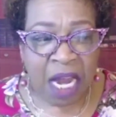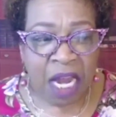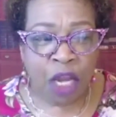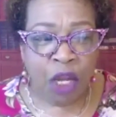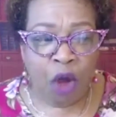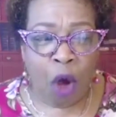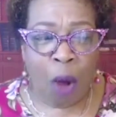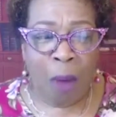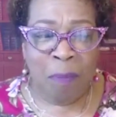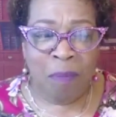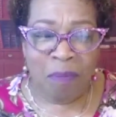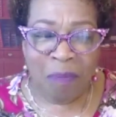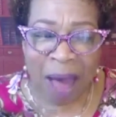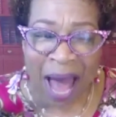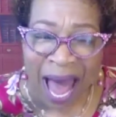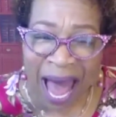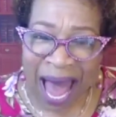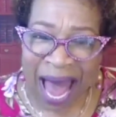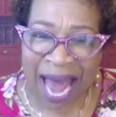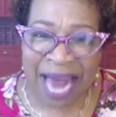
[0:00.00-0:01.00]
Your
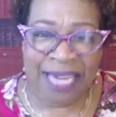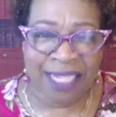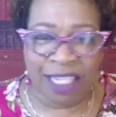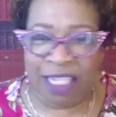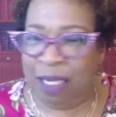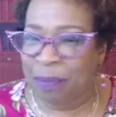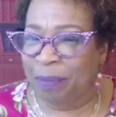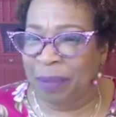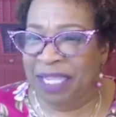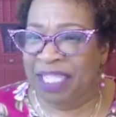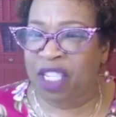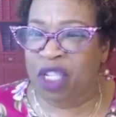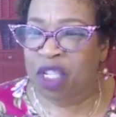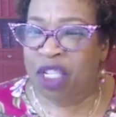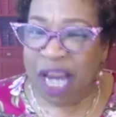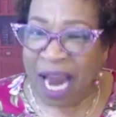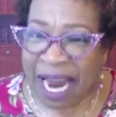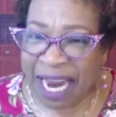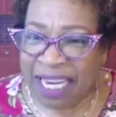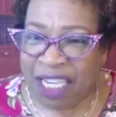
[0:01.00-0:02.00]
mind should be
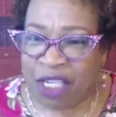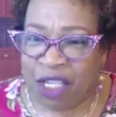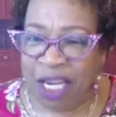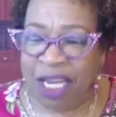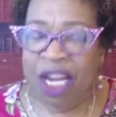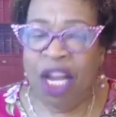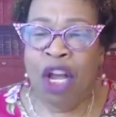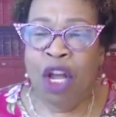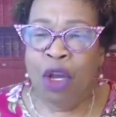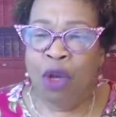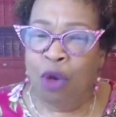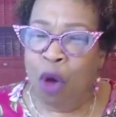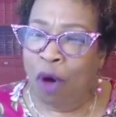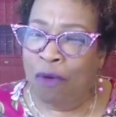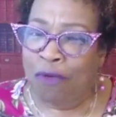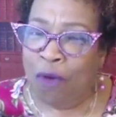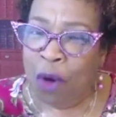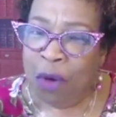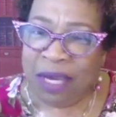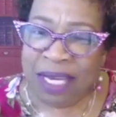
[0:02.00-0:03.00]
changing.
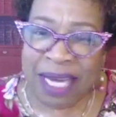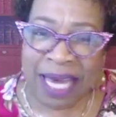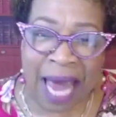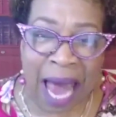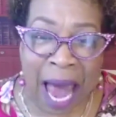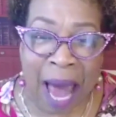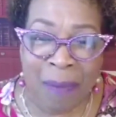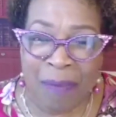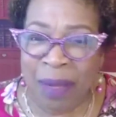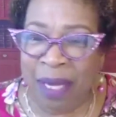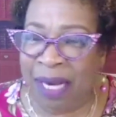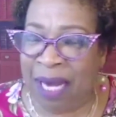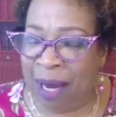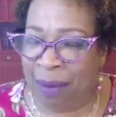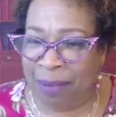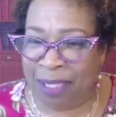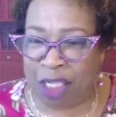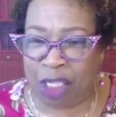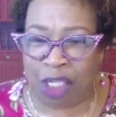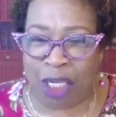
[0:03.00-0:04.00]
Your
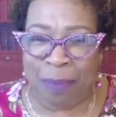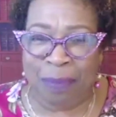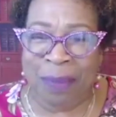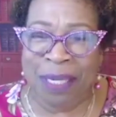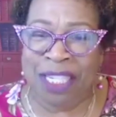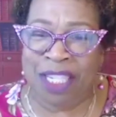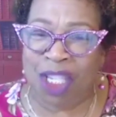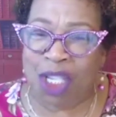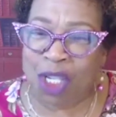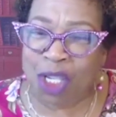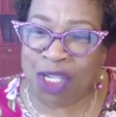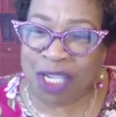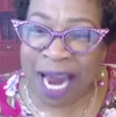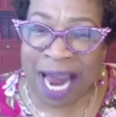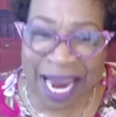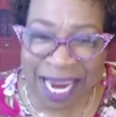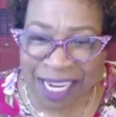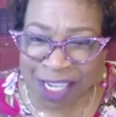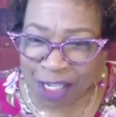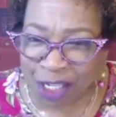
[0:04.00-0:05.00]
vocabulary should be
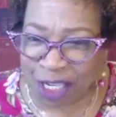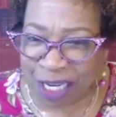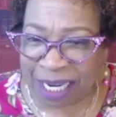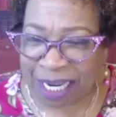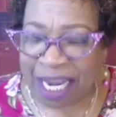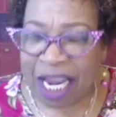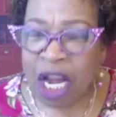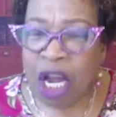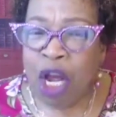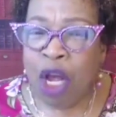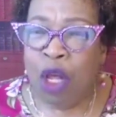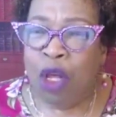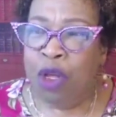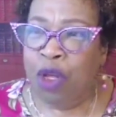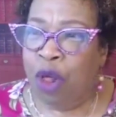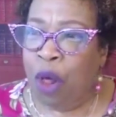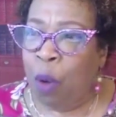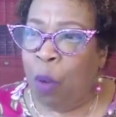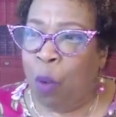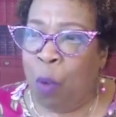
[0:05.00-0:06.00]
changing.
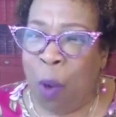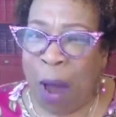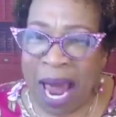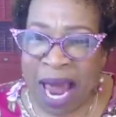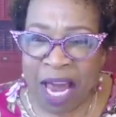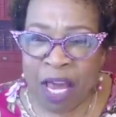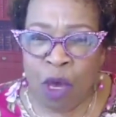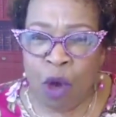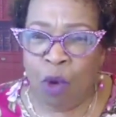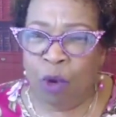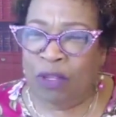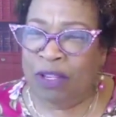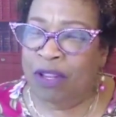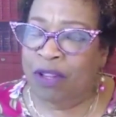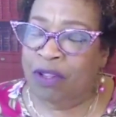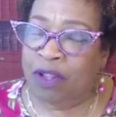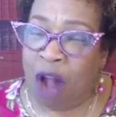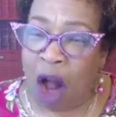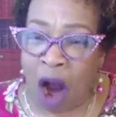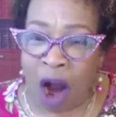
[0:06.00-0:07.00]
The way you
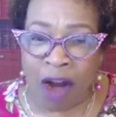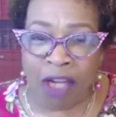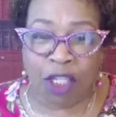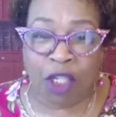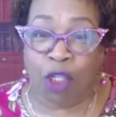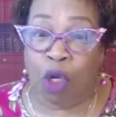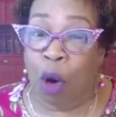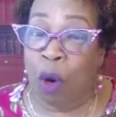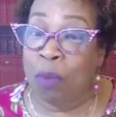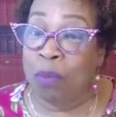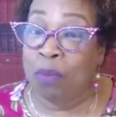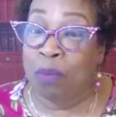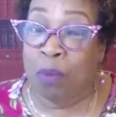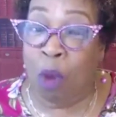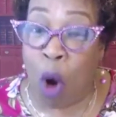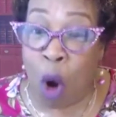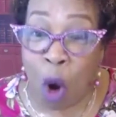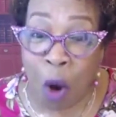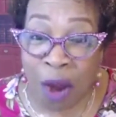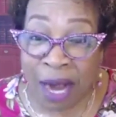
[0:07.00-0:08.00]
start your
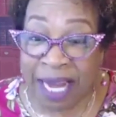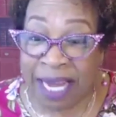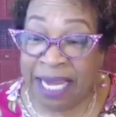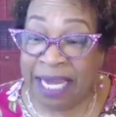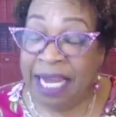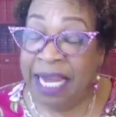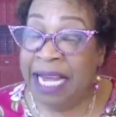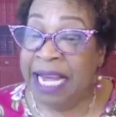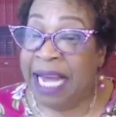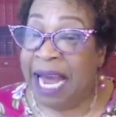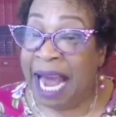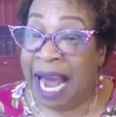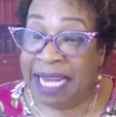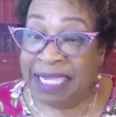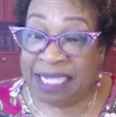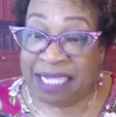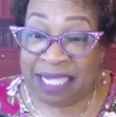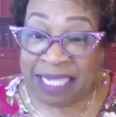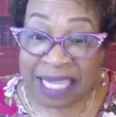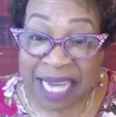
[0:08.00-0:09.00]
morning
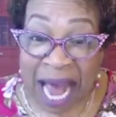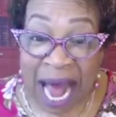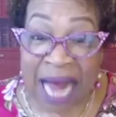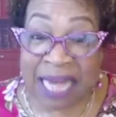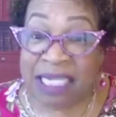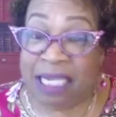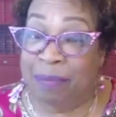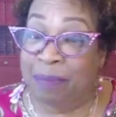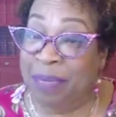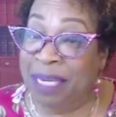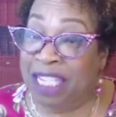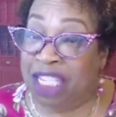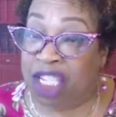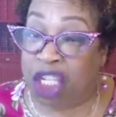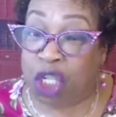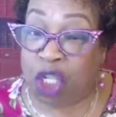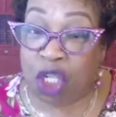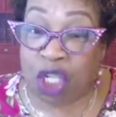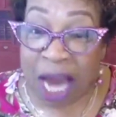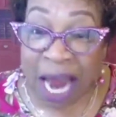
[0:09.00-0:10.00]
has got to be
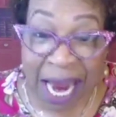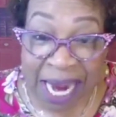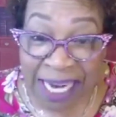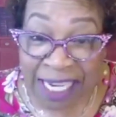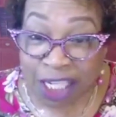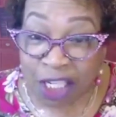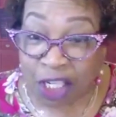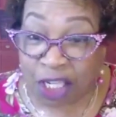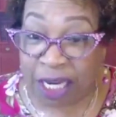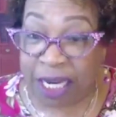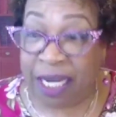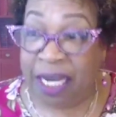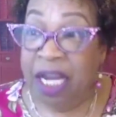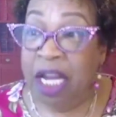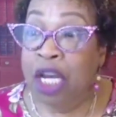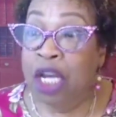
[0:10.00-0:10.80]
changing.